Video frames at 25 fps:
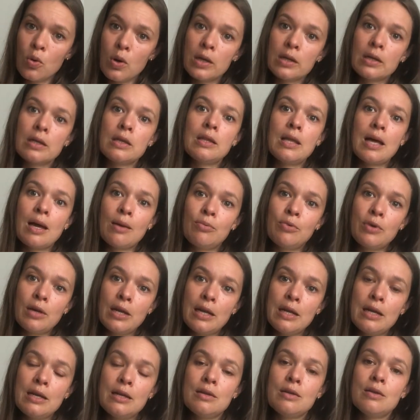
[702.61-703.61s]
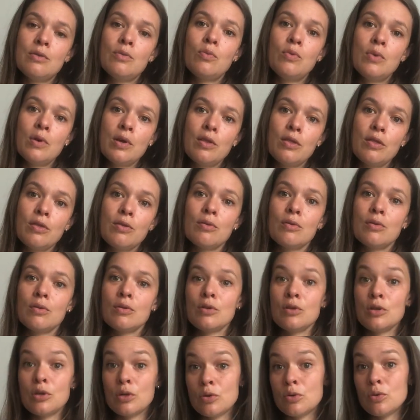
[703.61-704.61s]
and collaborate with
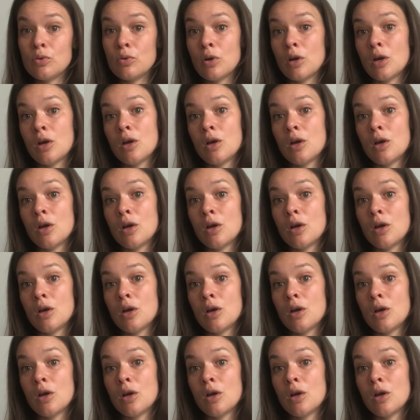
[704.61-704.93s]
new